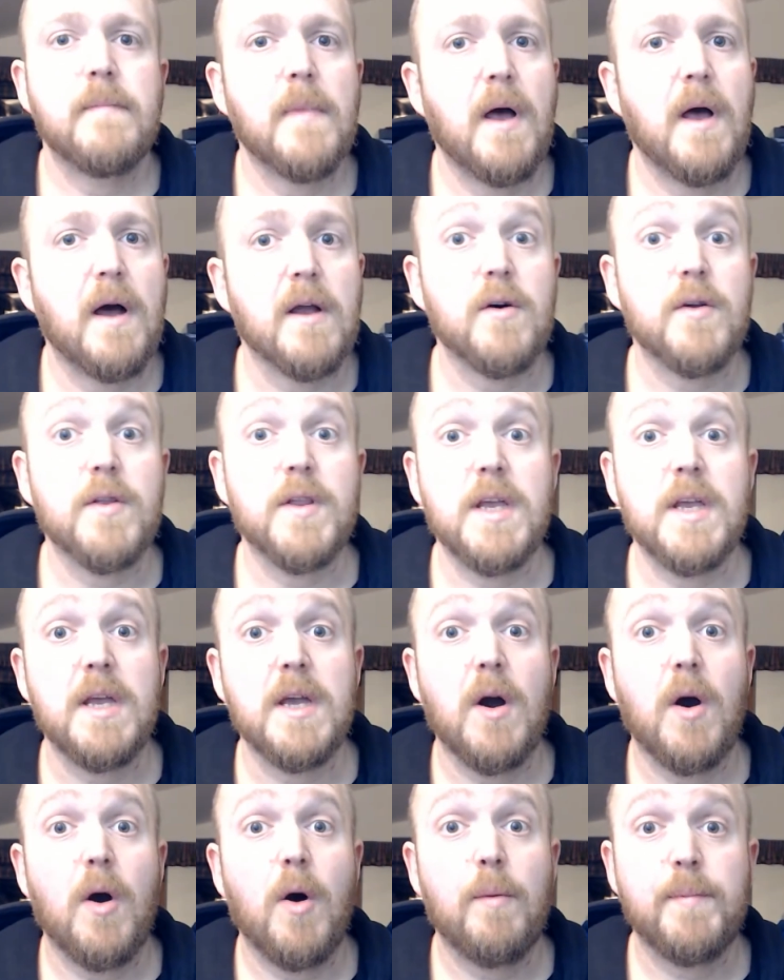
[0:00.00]
I got
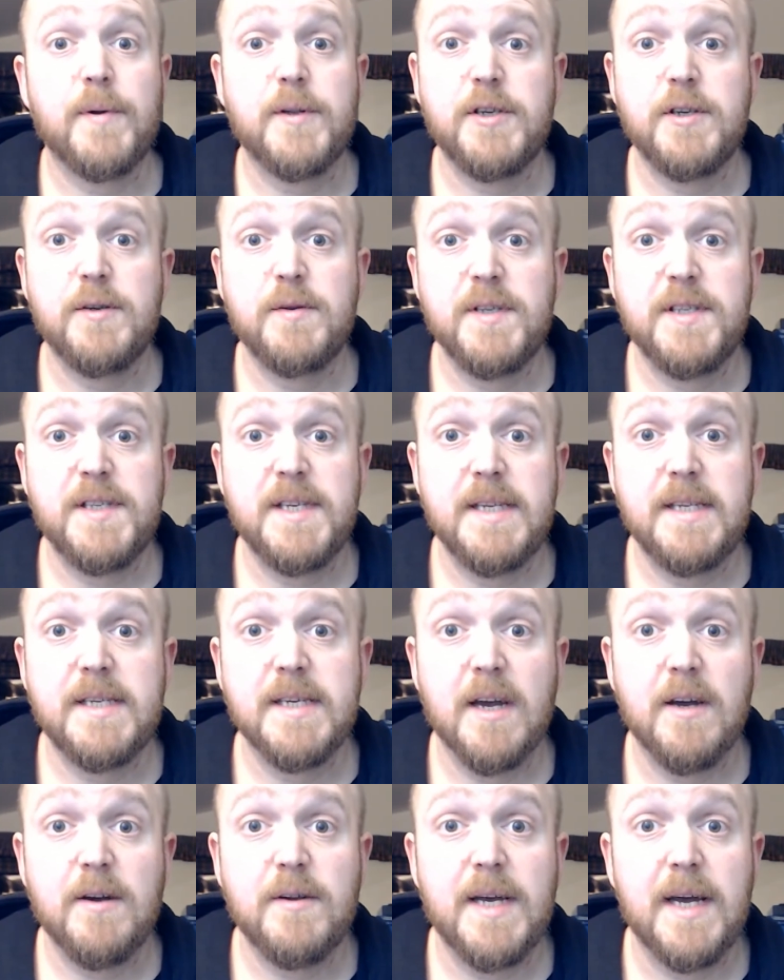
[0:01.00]
the opportunity to
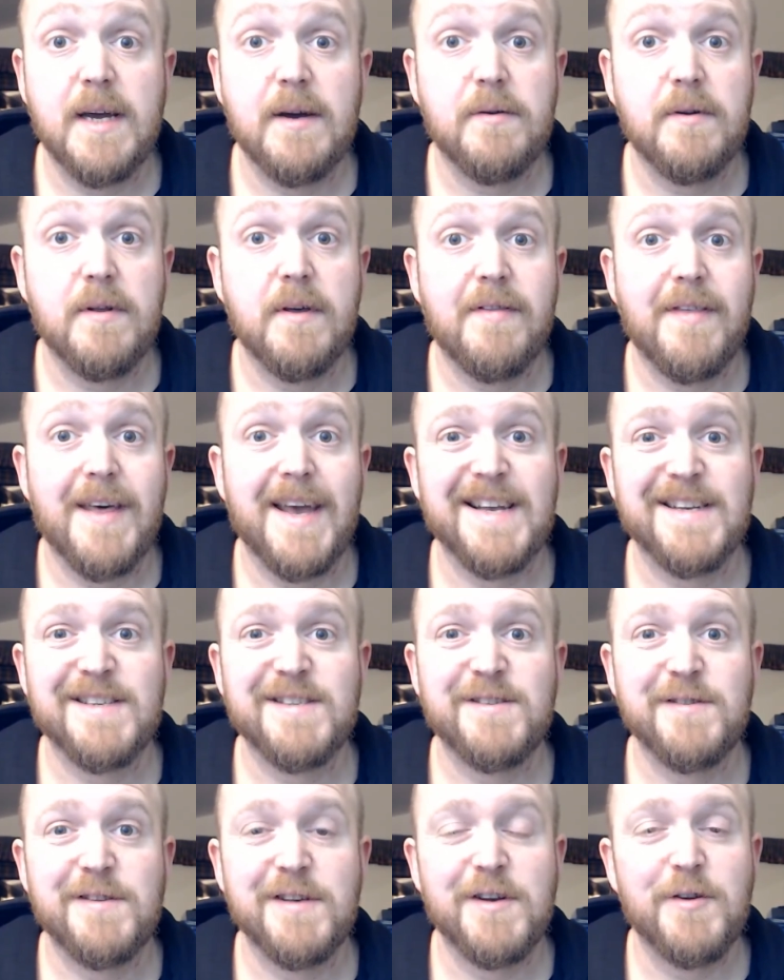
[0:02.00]
go down thanks
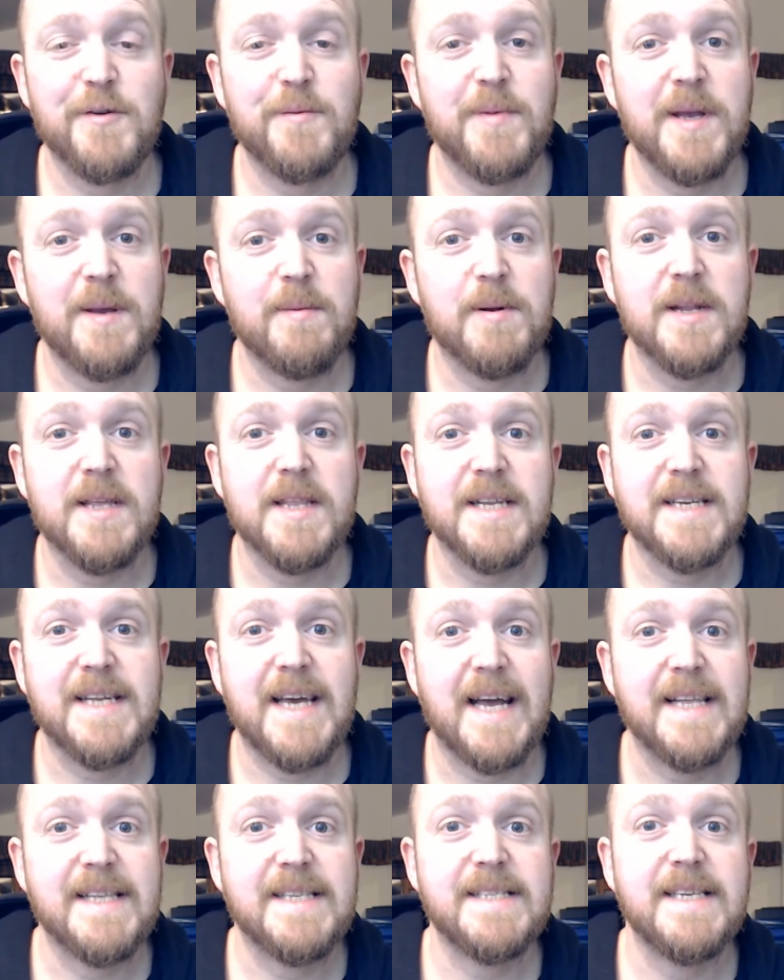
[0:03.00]
to the good people at the
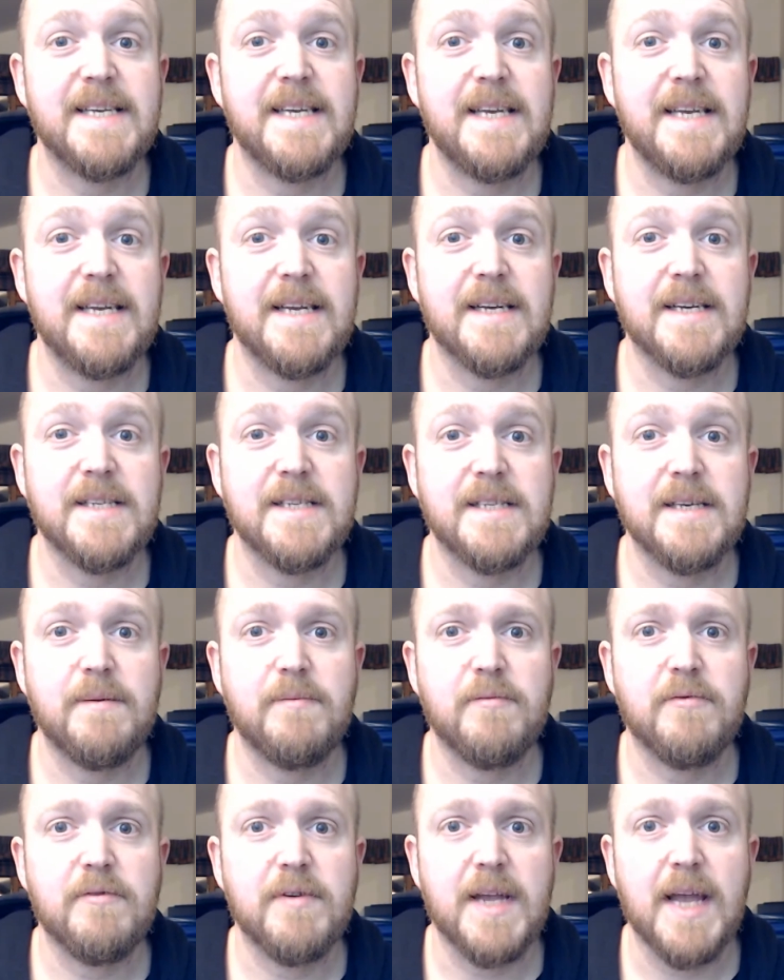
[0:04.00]
Tansy
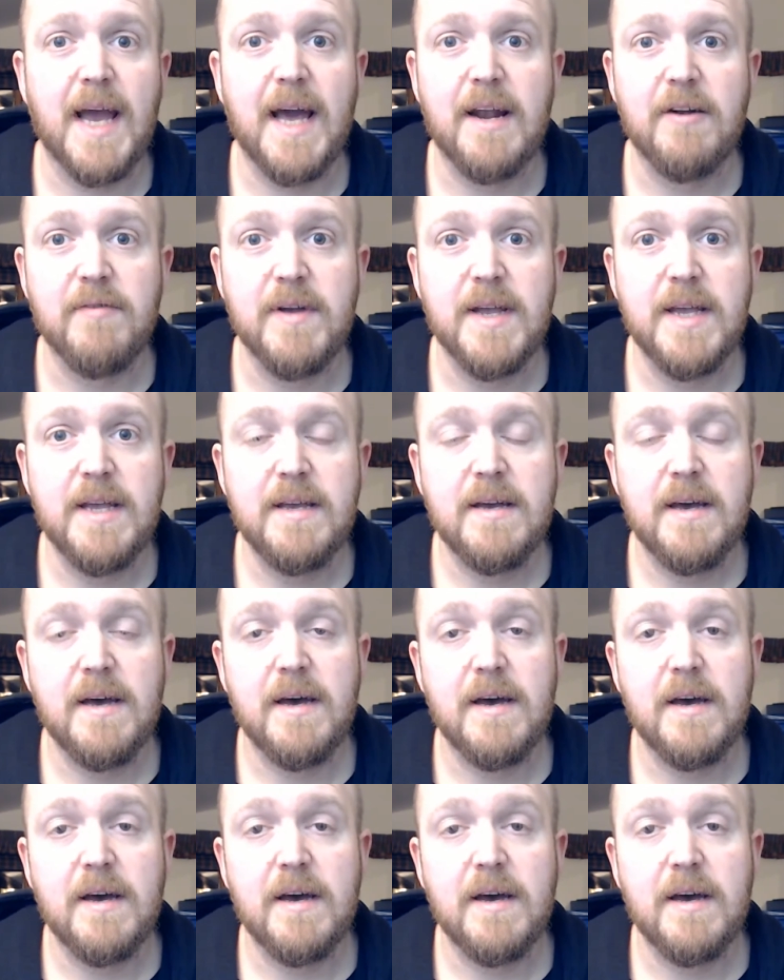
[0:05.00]
Contemporary Gallery,